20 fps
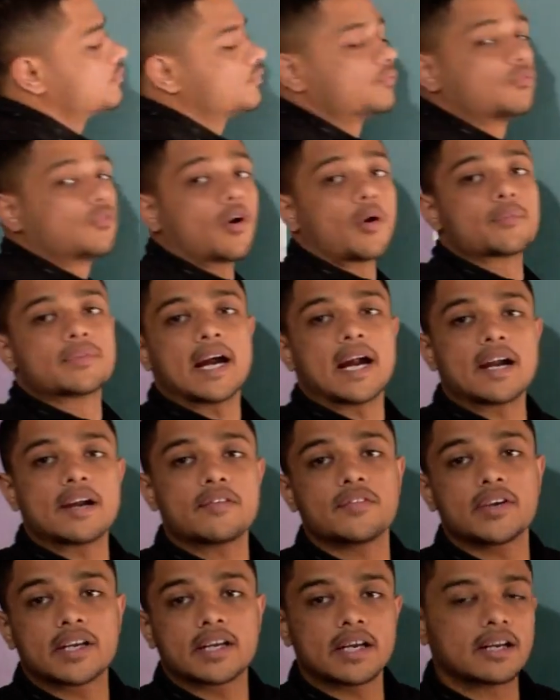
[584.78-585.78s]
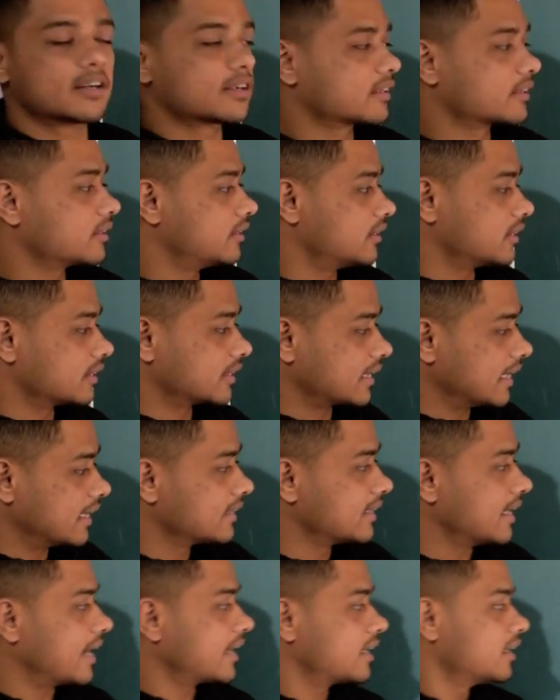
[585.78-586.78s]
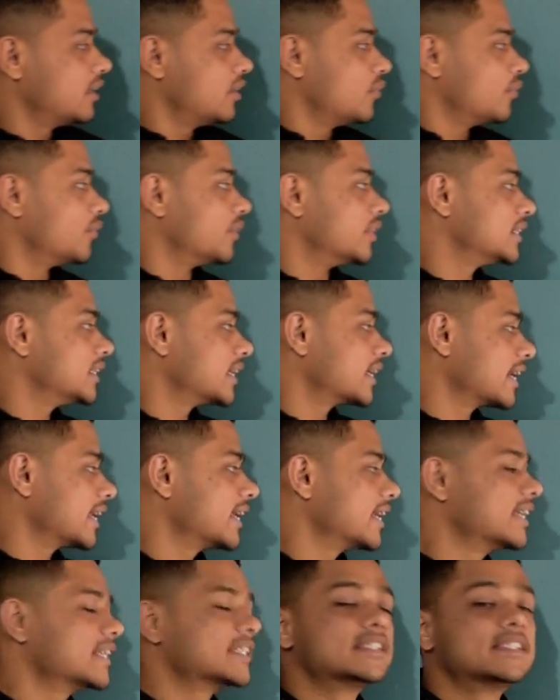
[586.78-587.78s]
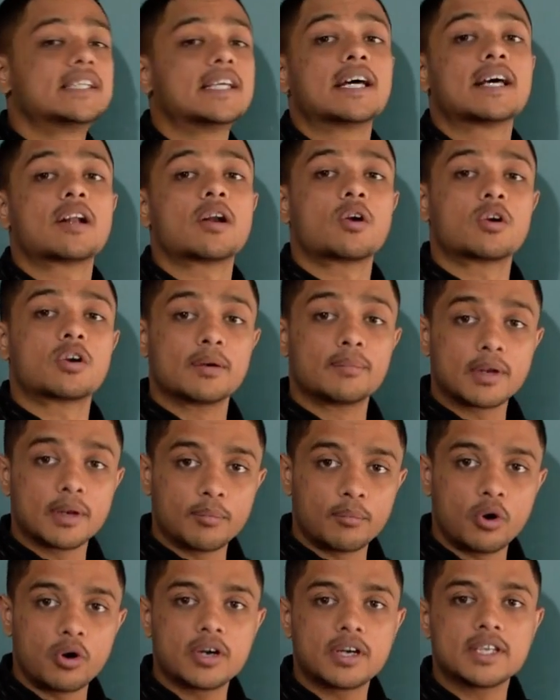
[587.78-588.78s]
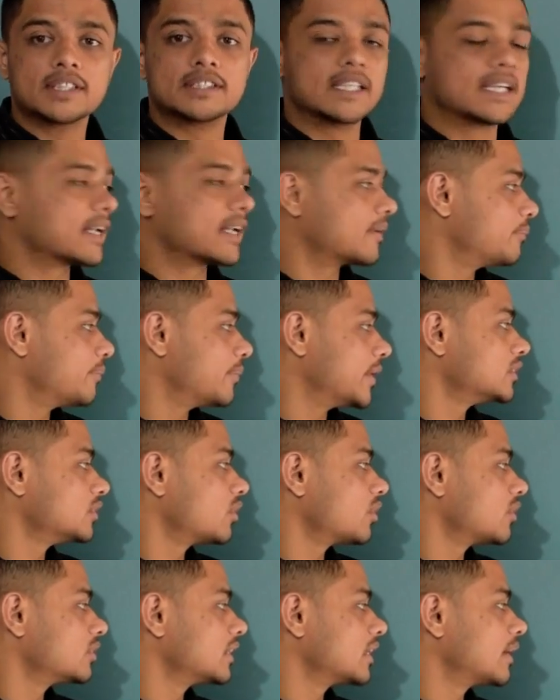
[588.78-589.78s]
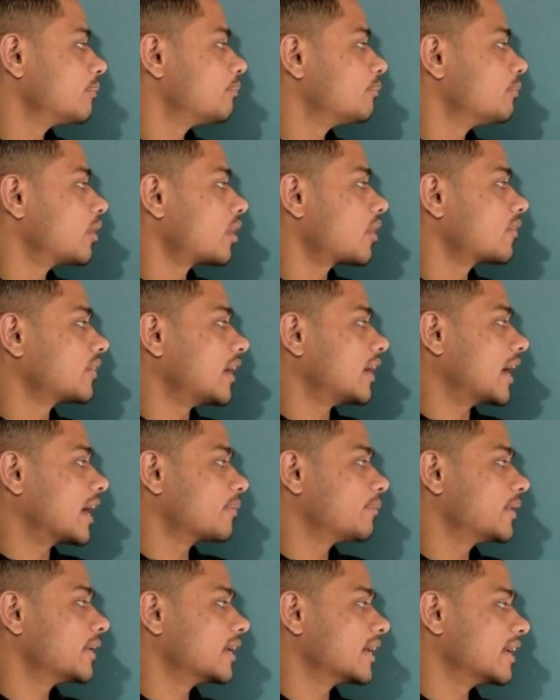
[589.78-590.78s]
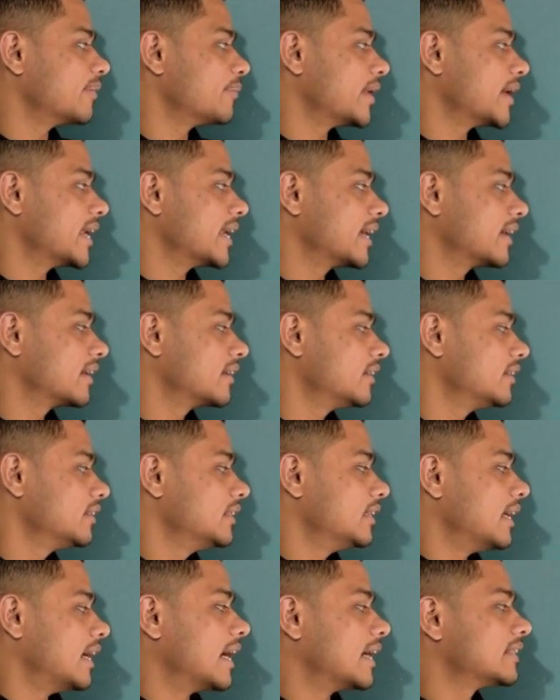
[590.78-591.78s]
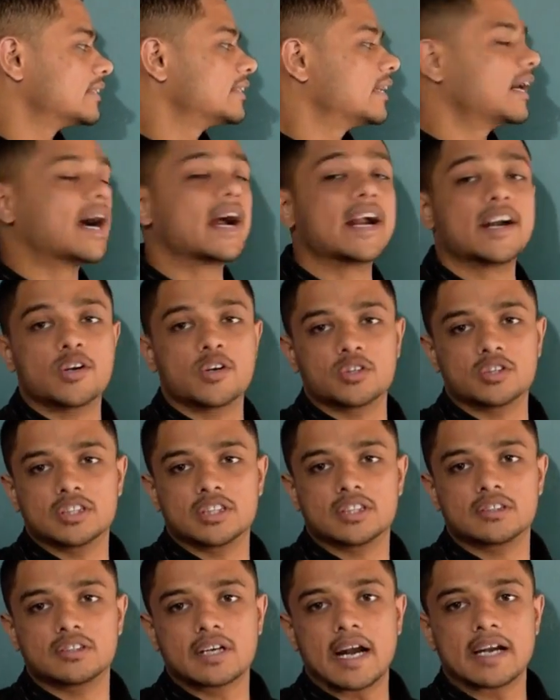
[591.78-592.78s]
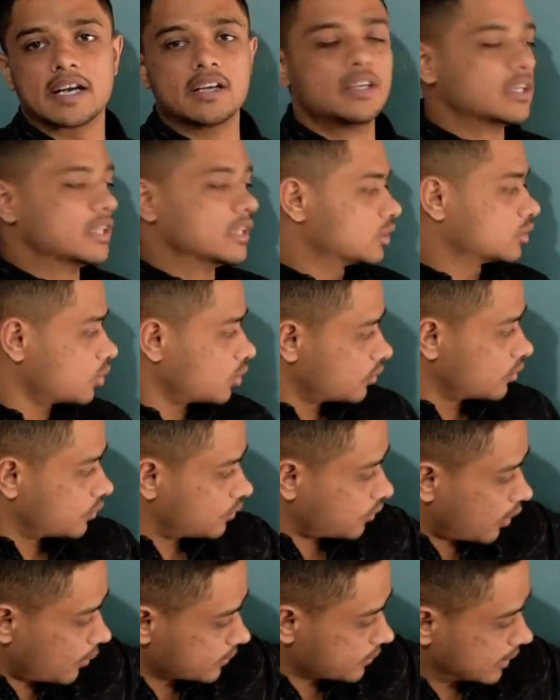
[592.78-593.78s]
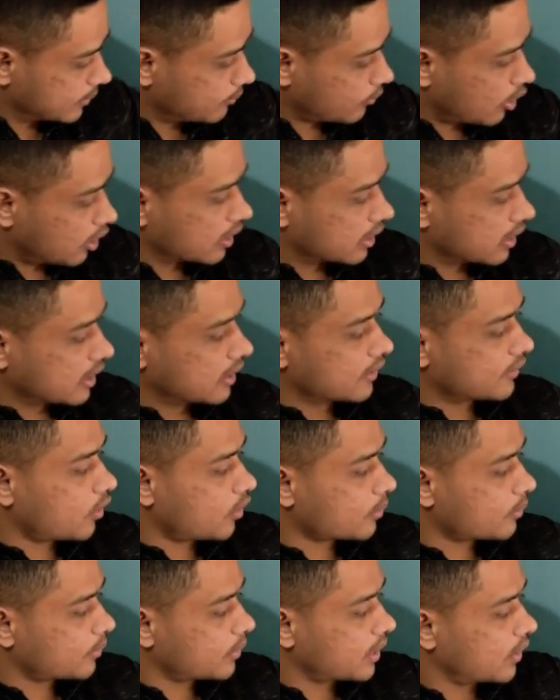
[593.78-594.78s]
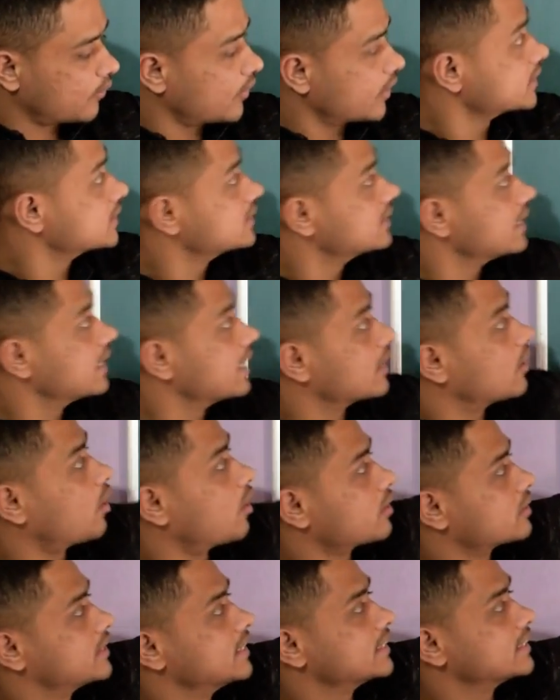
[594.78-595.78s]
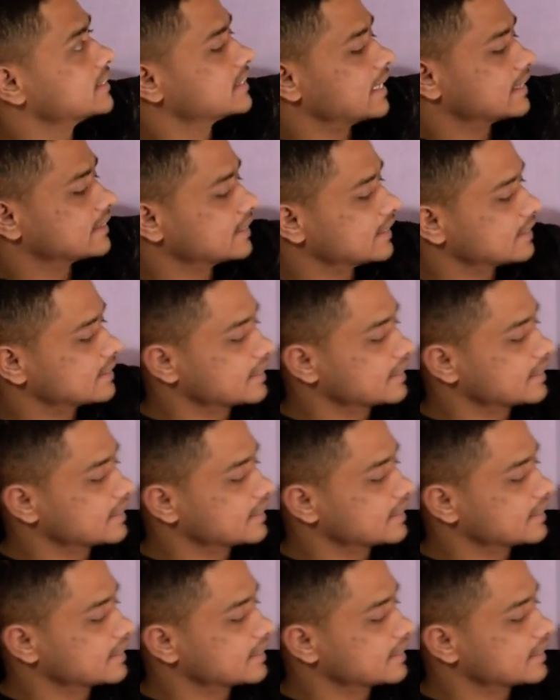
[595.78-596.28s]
From that we can tell that whether ring is there or double bond is there based on the number of carbon remaining and the hydrogen, right? So from the molecular formula, once they got this as a